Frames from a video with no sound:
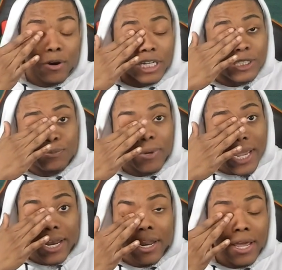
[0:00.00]
It's
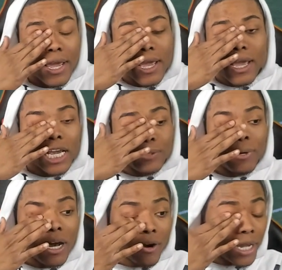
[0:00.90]
been it's
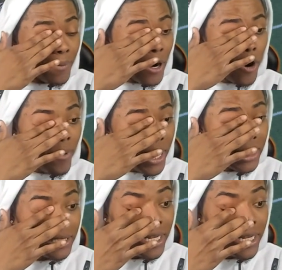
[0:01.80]
my okay my OBS